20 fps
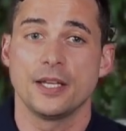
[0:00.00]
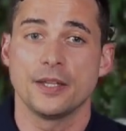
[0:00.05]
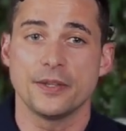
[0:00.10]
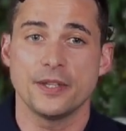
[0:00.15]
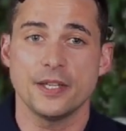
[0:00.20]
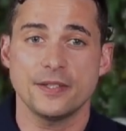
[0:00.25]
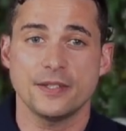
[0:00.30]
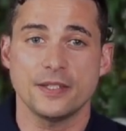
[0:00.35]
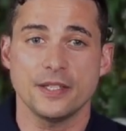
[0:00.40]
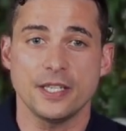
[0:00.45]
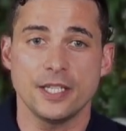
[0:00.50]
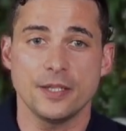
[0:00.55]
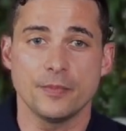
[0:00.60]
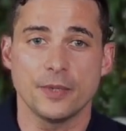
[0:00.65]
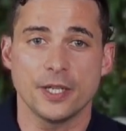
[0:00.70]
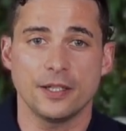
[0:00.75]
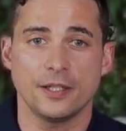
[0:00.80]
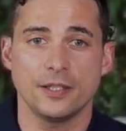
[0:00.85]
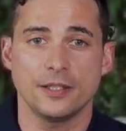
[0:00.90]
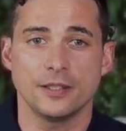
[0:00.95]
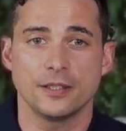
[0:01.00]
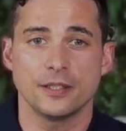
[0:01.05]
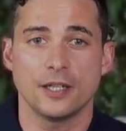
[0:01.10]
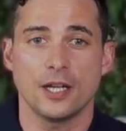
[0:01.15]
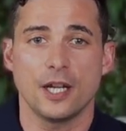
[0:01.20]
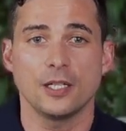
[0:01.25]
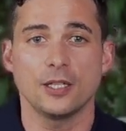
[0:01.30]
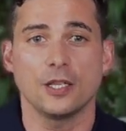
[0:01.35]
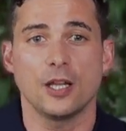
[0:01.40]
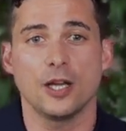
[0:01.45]
This email,
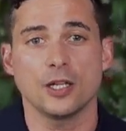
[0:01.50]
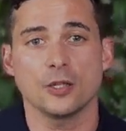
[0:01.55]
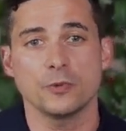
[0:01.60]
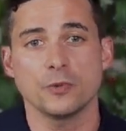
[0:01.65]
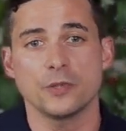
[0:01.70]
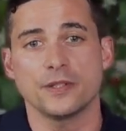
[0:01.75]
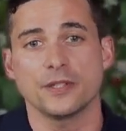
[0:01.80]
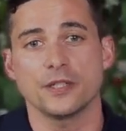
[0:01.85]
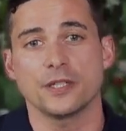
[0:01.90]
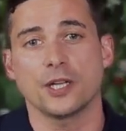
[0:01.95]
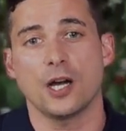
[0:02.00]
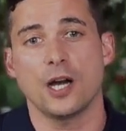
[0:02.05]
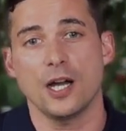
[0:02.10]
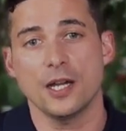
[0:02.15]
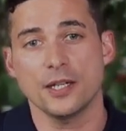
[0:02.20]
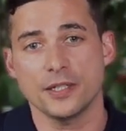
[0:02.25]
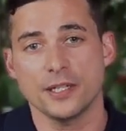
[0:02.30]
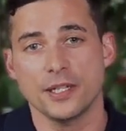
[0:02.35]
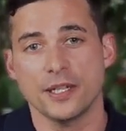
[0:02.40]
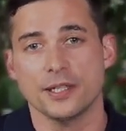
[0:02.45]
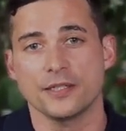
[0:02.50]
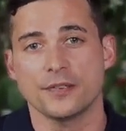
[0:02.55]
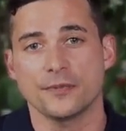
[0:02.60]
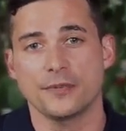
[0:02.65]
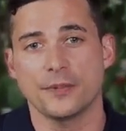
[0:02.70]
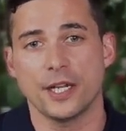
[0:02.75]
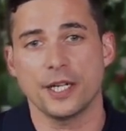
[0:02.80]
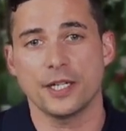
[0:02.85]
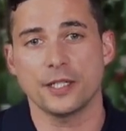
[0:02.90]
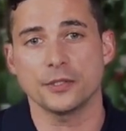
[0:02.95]
along with the context
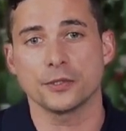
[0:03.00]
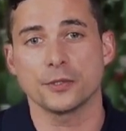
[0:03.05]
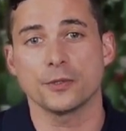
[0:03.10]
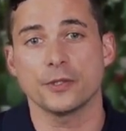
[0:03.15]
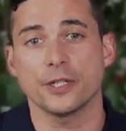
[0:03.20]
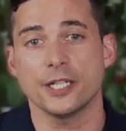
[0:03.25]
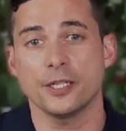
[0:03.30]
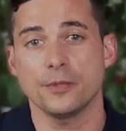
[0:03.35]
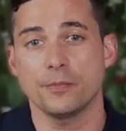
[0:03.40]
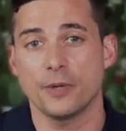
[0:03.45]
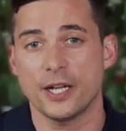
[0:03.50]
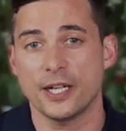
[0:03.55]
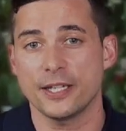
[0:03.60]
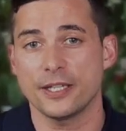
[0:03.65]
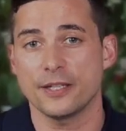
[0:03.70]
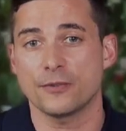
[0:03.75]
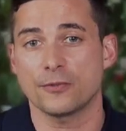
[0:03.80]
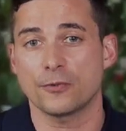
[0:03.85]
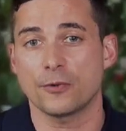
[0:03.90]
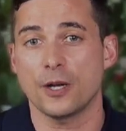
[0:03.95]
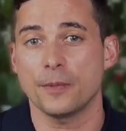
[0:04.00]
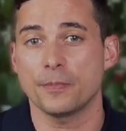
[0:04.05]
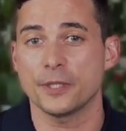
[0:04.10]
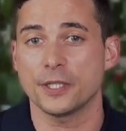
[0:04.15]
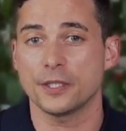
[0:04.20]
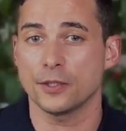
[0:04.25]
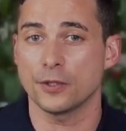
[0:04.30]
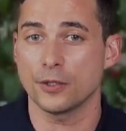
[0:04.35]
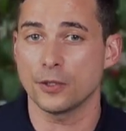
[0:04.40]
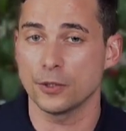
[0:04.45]
file created by
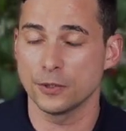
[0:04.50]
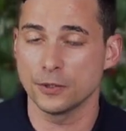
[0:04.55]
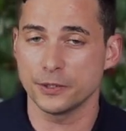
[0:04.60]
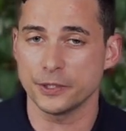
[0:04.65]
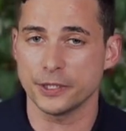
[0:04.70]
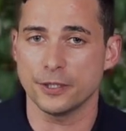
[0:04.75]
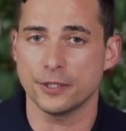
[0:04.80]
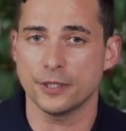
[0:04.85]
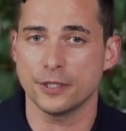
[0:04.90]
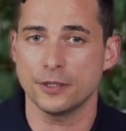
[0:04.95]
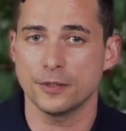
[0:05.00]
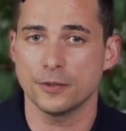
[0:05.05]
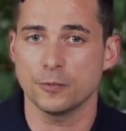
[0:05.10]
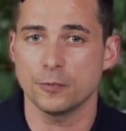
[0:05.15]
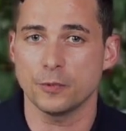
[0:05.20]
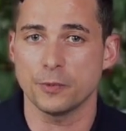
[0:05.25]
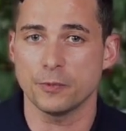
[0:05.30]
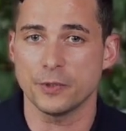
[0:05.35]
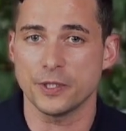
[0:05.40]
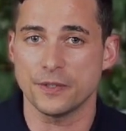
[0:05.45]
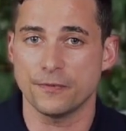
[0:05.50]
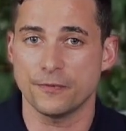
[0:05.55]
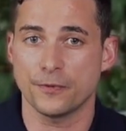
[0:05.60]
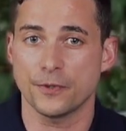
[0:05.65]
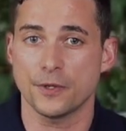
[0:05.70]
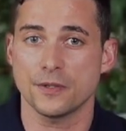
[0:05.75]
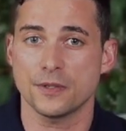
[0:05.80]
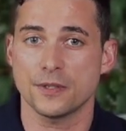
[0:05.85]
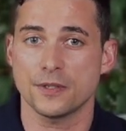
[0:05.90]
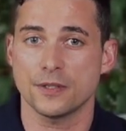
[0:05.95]
Anthropic earlier when we
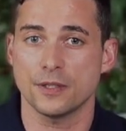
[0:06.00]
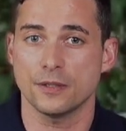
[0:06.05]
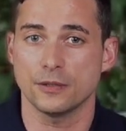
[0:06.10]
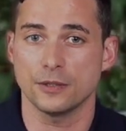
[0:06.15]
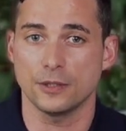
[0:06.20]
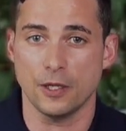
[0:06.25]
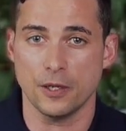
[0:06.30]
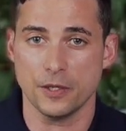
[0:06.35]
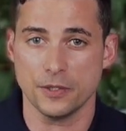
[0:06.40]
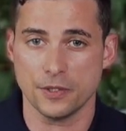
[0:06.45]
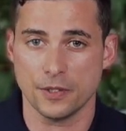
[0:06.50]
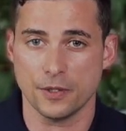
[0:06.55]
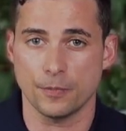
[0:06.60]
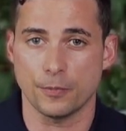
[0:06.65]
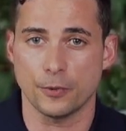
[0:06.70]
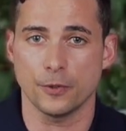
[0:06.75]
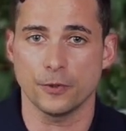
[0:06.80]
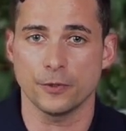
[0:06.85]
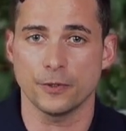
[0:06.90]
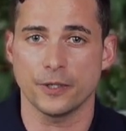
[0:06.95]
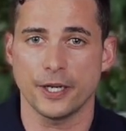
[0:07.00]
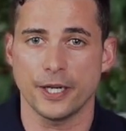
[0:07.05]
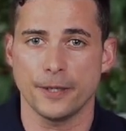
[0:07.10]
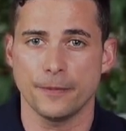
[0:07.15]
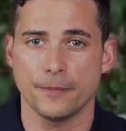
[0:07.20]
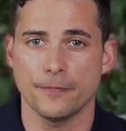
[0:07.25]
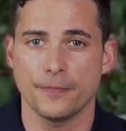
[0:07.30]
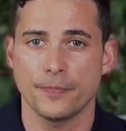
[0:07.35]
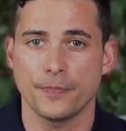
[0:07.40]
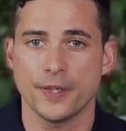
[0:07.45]
first launched the
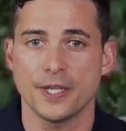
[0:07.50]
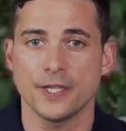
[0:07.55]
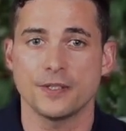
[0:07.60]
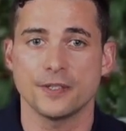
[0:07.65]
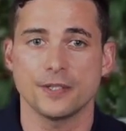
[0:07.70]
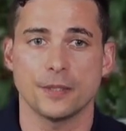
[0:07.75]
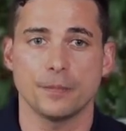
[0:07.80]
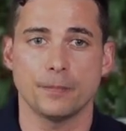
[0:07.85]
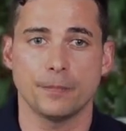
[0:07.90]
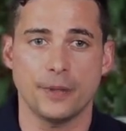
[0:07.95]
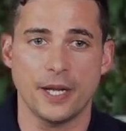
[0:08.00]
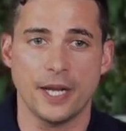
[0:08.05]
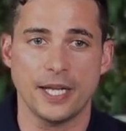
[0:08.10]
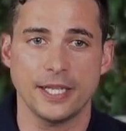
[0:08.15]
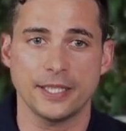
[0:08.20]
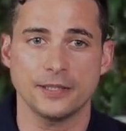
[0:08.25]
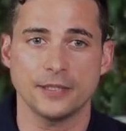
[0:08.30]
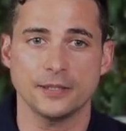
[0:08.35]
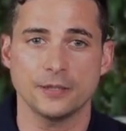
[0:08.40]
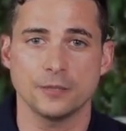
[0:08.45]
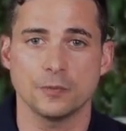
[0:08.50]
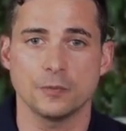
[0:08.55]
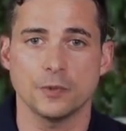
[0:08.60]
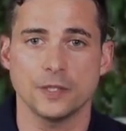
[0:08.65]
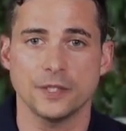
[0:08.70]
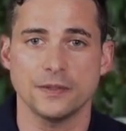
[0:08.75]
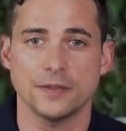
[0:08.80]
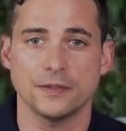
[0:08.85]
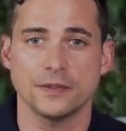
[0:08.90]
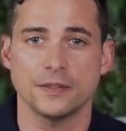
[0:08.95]
program, is compiled
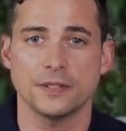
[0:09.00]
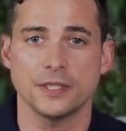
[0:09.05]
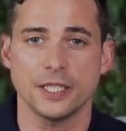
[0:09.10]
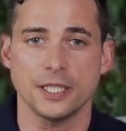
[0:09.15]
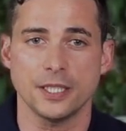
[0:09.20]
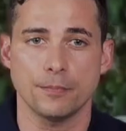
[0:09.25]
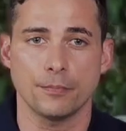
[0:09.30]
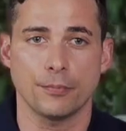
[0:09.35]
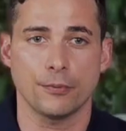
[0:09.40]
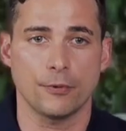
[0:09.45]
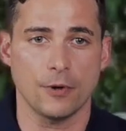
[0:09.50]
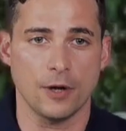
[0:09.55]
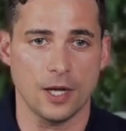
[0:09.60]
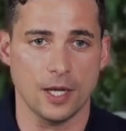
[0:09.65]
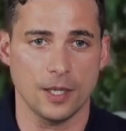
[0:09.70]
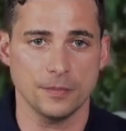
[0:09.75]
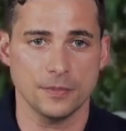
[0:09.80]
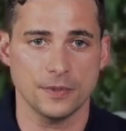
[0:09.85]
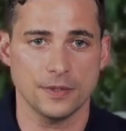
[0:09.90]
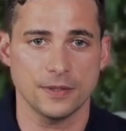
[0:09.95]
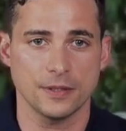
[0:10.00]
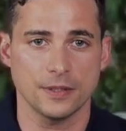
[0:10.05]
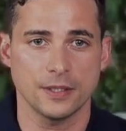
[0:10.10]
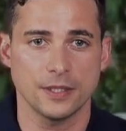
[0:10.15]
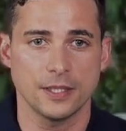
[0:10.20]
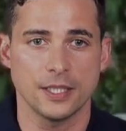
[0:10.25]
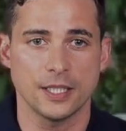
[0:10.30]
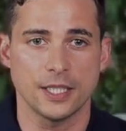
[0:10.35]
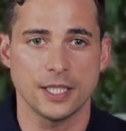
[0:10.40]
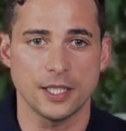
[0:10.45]
with the prompt
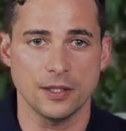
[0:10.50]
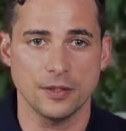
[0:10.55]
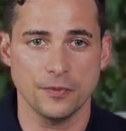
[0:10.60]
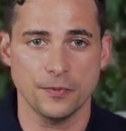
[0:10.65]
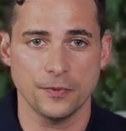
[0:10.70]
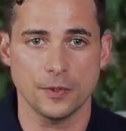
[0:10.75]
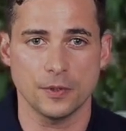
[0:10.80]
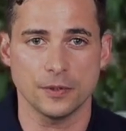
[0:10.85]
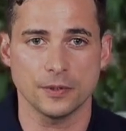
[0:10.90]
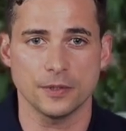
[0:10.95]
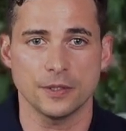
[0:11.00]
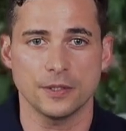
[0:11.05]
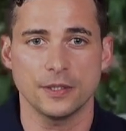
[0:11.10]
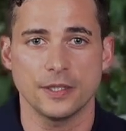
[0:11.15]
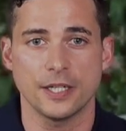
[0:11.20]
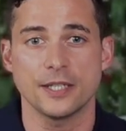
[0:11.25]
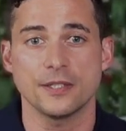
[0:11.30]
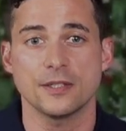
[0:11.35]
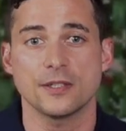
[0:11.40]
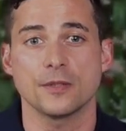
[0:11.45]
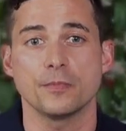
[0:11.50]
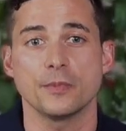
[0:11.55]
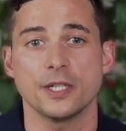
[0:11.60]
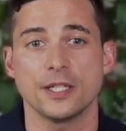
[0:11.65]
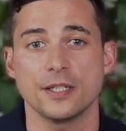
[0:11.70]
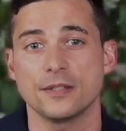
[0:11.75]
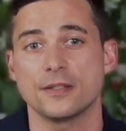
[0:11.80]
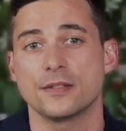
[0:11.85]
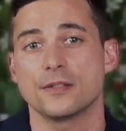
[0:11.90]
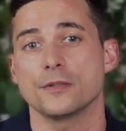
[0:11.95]
in the folder and
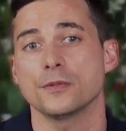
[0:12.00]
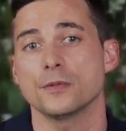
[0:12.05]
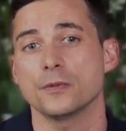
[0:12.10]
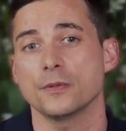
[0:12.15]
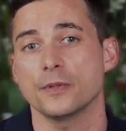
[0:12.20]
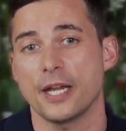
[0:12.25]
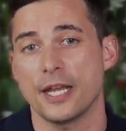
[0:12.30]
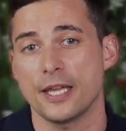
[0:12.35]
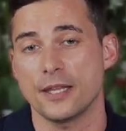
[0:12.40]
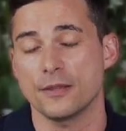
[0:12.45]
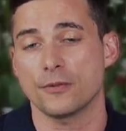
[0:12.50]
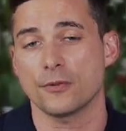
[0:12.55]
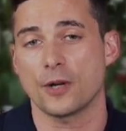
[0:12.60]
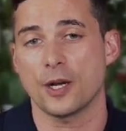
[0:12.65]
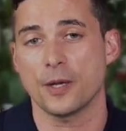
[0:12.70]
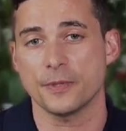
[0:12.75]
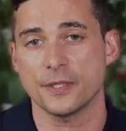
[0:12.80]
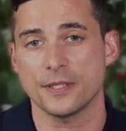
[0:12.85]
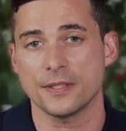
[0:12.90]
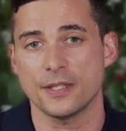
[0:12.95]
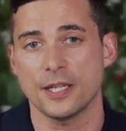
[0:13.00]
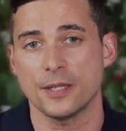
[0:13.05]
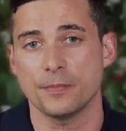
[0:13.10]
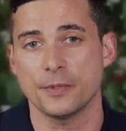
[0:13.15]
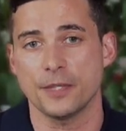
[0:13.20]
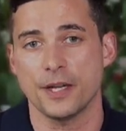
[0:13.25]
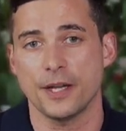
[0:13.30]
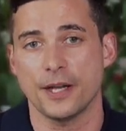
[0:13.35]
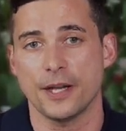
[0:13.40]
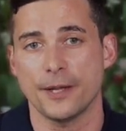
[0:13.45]
submitted to Anthropic's
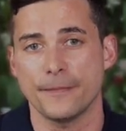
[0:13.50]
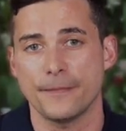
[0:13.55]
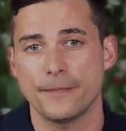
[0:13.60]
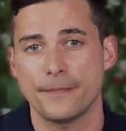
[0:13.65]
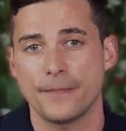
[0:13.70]
API.